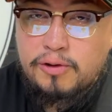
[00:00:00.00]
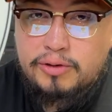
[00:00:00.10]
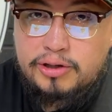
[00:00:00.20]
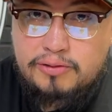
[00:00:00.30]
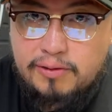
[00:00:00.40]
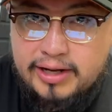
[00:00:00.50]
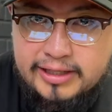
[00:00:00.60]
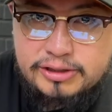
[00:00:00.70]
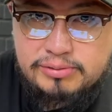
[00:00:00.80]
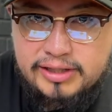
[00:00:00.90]
We're gonna throw it
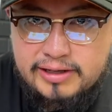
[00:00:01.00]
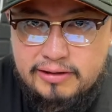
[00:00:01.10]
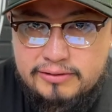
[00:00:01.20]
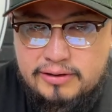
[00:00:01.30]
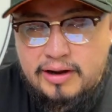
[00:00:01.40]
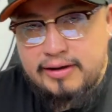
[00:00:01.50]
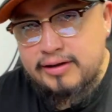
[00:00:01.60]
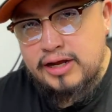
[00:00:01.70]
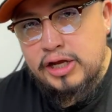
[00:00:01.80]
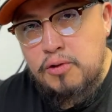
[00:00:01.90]
into a color,
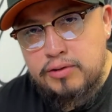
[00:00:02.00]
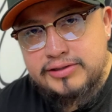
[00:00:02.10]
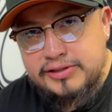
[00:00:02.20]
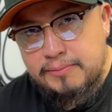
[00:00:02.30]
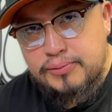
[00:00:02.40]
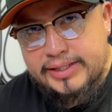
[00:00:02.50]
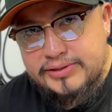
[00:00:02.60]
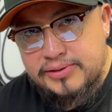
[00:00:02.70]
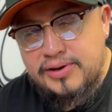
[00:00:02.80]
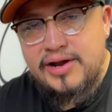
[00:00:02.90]
uh, a cordless
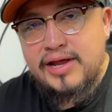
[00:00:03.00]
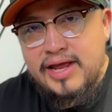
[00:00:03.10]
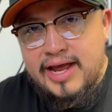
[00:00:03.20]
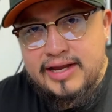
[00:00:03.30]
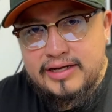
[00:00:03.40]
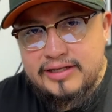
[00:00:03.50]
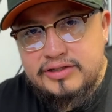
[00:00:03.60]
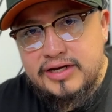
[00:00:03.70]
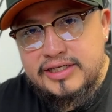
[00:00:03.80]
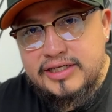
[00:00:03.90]
compressor, and I'll let
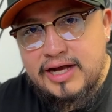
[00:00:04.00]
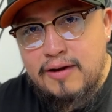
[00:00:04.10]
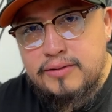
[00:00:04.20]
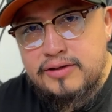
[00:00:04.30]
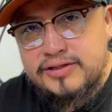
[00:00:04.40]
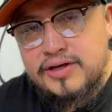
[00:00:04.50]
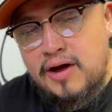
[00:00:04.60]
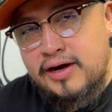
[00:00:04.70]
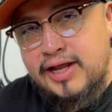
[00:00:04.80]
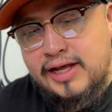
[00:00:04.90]
you guys see how it looks
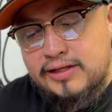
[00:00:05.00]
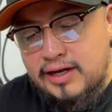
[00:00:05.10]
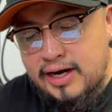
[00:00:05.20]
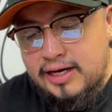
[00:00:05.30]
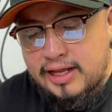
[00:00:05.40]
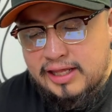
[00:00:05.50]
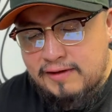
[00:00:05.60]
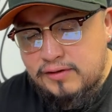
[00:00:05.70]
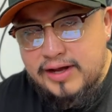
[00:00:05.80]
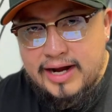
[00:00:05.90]
on a client and
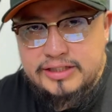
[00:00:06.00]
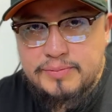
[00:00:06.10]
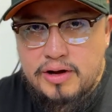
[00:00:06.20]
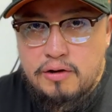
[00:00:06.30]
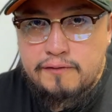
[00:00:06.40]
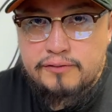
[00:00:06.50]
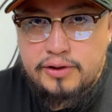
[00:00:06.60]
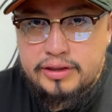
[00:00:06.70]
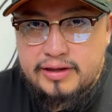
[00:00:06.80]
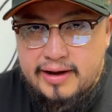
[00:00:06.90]
give you guys my
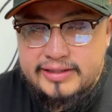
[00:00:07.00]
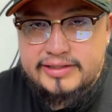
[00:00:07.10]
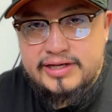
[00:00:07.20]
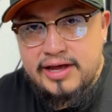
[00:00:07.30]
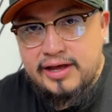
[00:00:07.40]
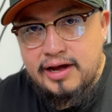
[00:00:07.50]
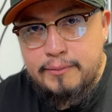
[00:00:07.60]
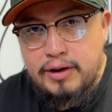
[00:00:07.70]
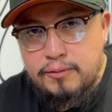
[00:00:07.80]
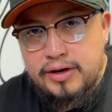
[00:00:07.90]
overall thoughts
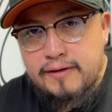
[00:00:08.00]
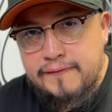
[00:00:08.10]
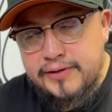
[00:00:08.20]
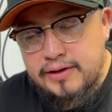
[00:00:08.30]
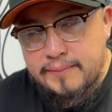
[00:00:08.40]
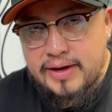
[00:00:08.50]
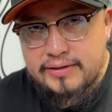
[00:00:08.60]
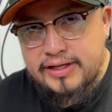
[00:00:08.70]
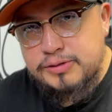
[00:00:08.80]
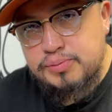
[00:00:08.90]
about what I feel
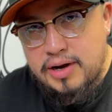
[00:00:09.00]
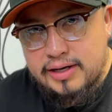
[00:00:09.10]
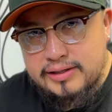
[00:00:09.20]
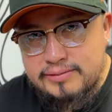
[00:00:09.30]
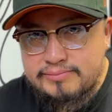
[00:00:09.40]
about this product.